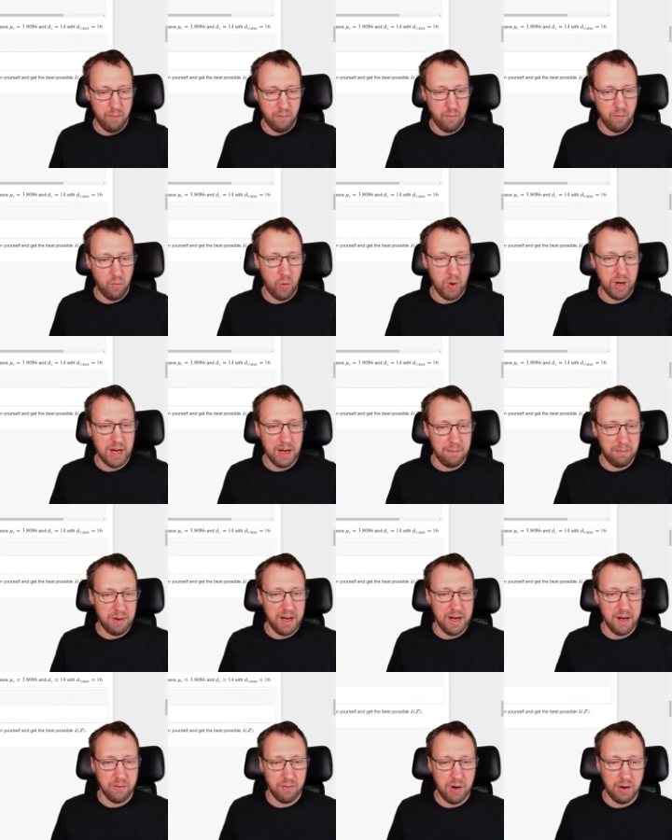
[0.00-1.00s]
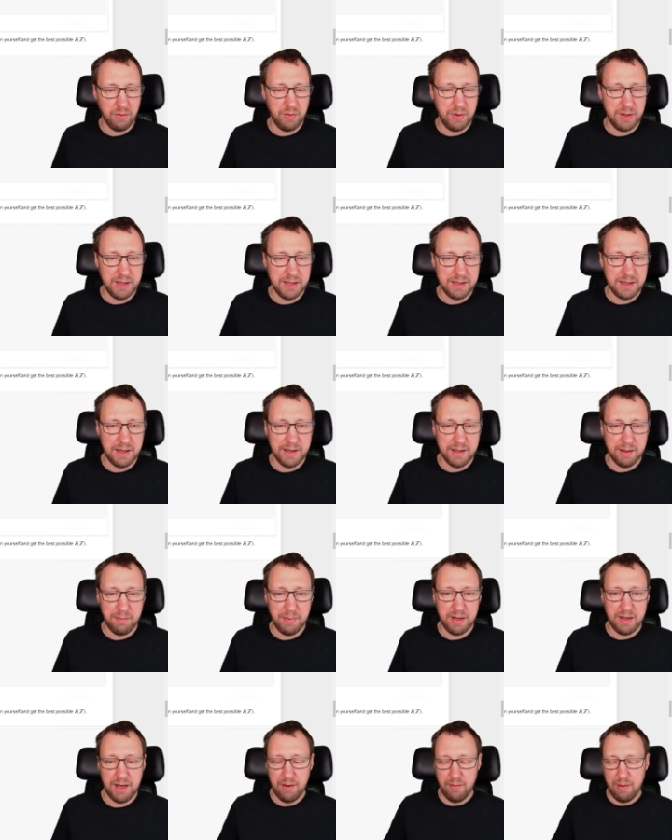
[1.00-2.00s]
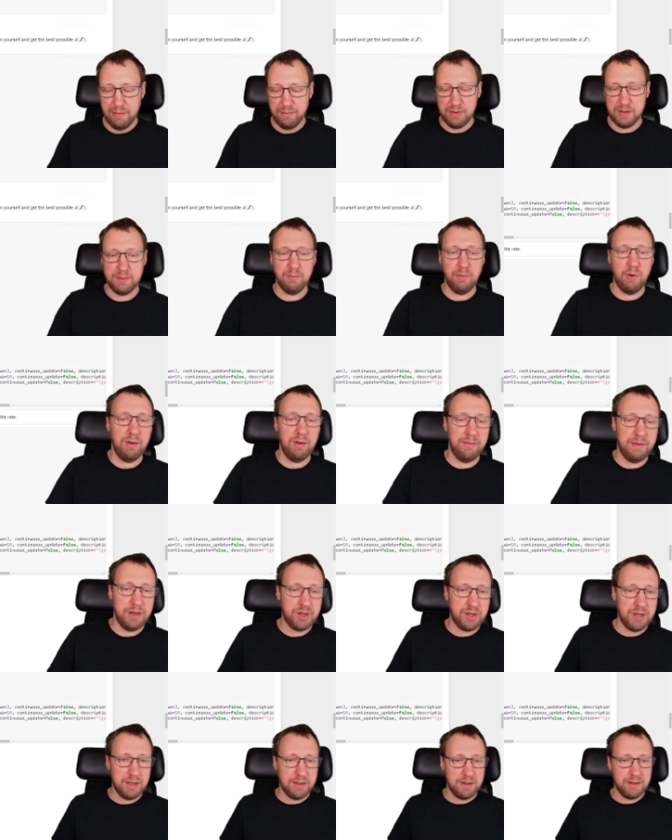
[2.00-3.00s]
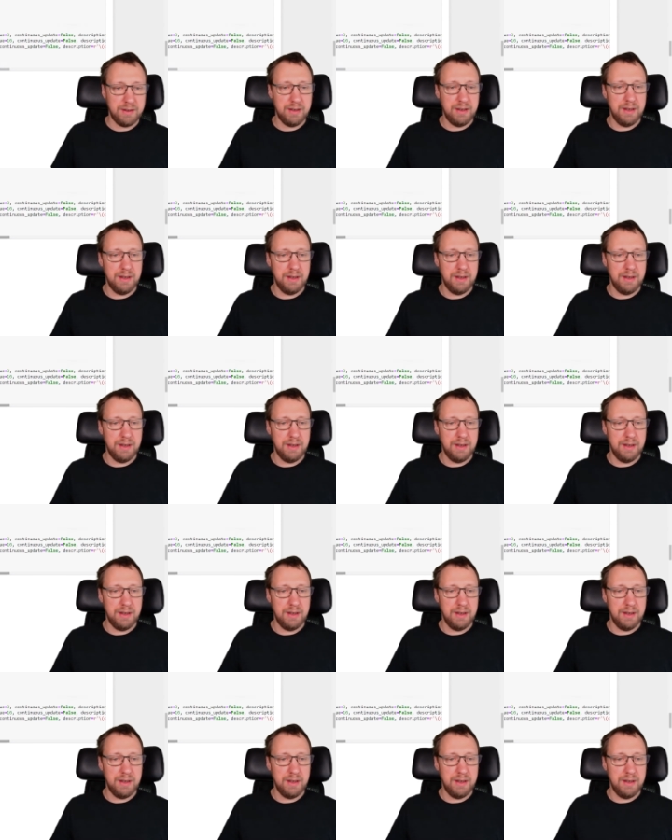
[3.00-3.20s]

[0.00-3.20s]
We can play around with this a little bit. Here we have a small widget.